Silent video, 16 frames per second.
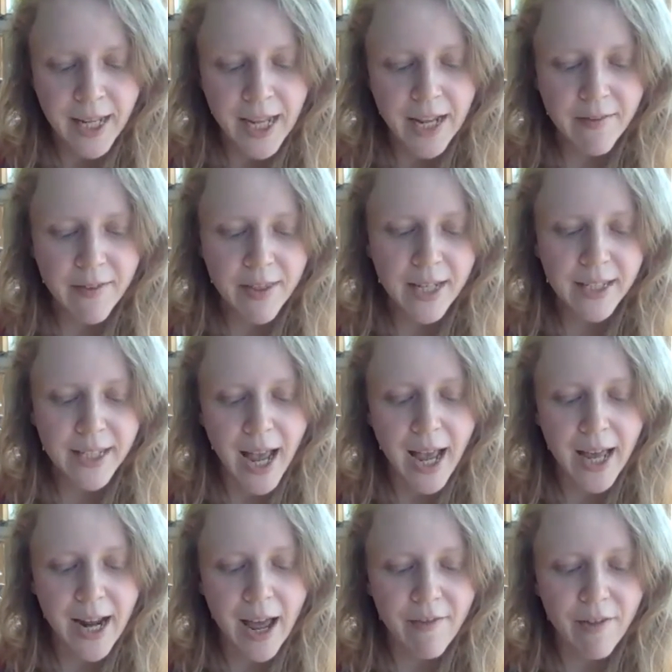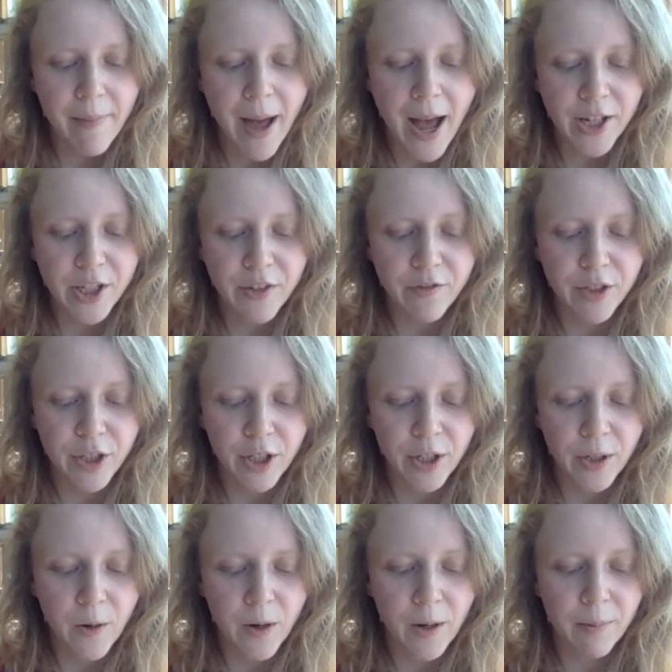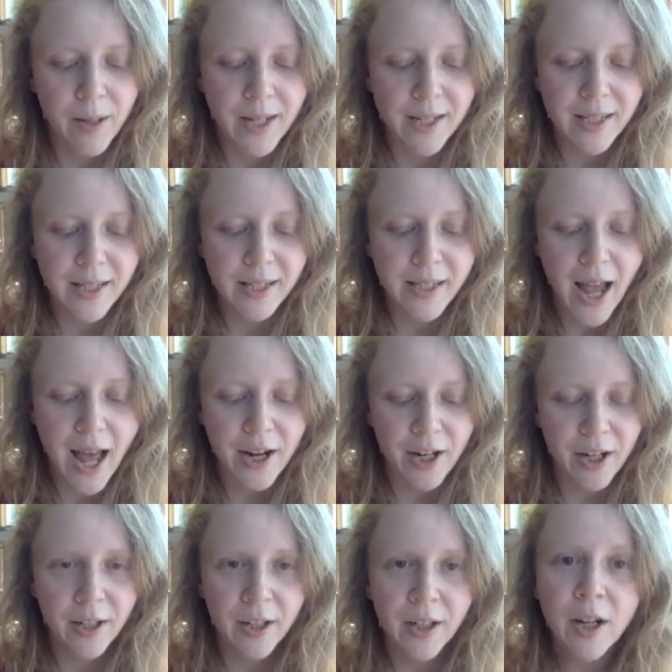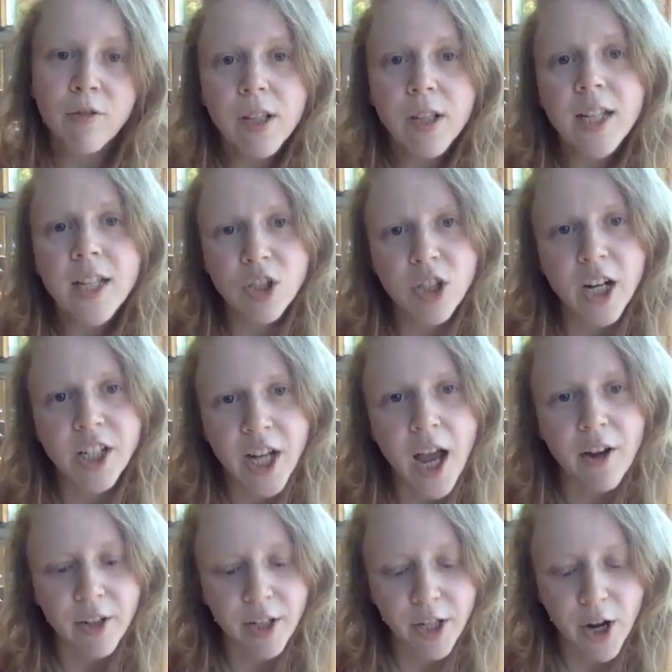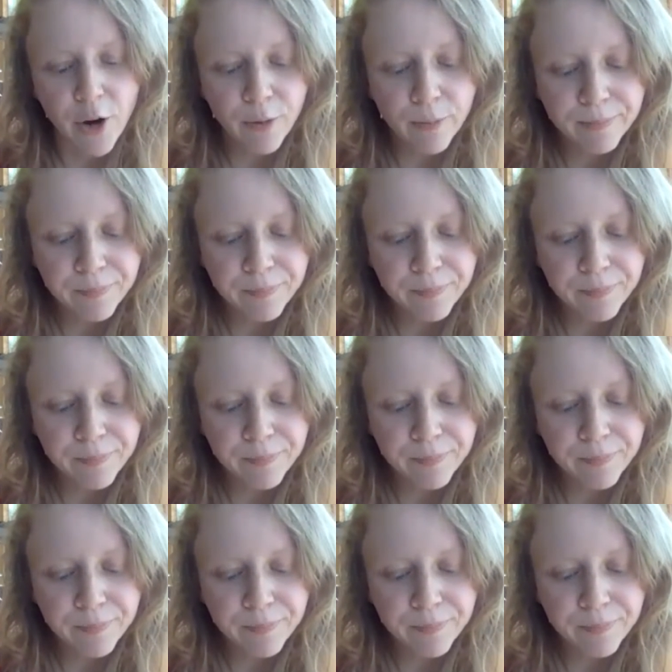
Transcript: Even the dead have a patch of dirt or a place to scatter. Really stretch out, you know?